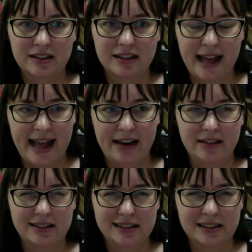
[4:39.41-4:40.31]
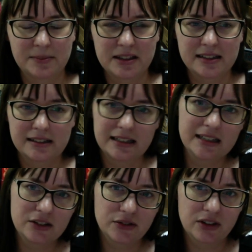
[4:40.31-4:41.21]
that some of the
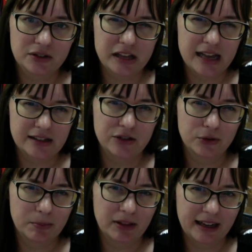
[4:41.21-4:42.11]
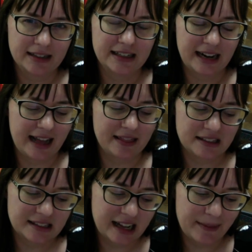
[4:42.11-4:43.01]
seeds for those lessons were planted at
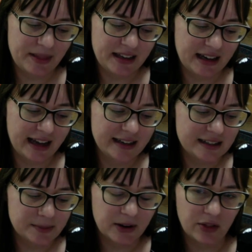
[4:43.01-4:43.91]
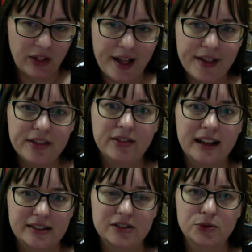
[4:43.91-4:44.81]
this time in the 90s, but a lot of the
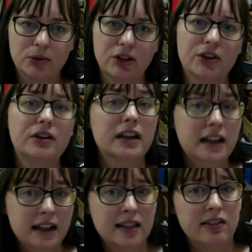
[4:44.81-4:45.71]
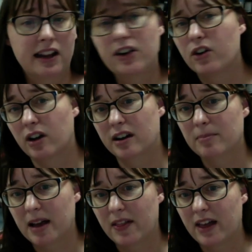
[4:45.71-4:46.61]
lessons were learned later on in
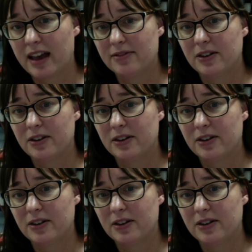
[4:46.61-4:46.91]
my life.